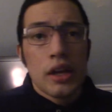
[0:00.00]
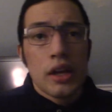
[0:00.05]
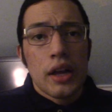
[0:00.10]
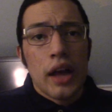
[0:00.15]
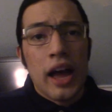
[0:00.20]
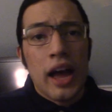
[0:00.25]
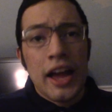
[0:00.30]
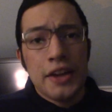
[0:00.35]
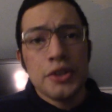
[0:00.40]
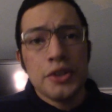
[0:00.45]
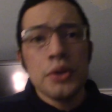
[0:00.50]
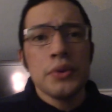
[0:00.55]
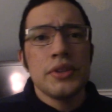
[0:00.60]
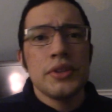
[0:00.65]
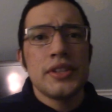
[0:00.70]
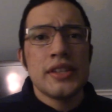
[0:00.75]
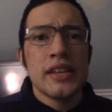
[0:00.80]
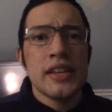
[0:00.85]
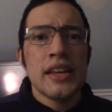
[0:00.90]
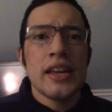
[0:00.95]
I don't
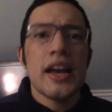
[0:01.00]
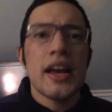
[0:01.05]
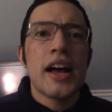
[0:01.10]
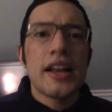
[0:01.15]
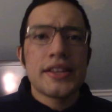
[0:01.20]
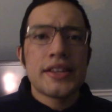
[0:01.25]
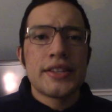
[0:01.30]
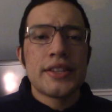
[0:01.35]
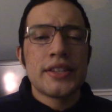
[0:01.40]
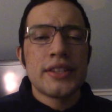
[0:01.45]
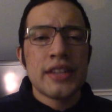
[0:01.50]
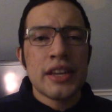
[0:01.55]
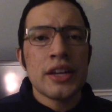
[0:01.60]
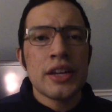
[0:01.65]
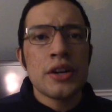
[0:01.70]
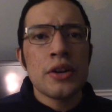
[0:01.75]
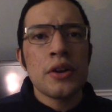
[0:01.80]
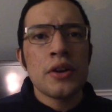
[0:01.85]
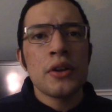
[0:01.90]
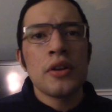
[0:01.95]
see a
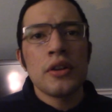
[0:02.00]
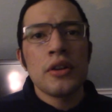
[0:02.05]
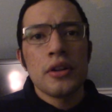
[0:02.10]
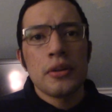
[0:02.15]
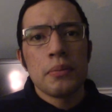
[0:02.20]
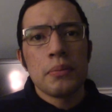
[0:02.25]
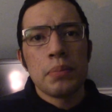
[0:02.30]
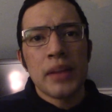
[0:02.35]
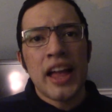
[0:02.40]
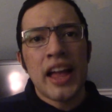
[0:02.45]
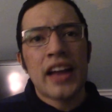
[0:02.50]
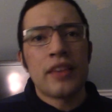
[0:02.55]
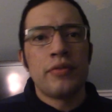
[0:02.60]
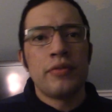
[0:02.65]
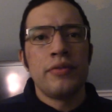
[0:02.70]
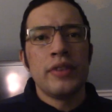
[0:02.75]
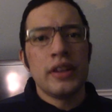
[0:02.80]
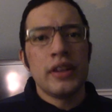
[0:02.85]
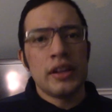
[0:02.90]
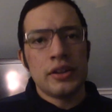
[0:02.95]
single black
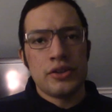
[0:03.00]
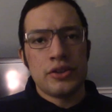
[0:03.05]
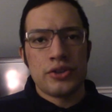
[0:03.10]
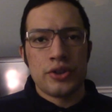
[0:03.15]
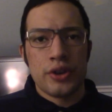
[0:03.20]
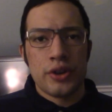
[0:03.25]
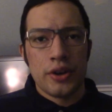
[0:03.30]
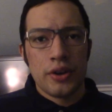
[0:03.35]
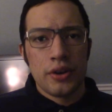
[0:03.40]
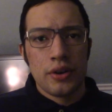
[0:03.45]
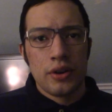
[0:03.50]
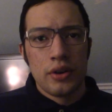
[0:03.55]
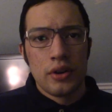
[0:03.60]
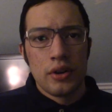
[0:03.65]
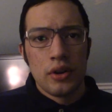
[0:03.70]
villager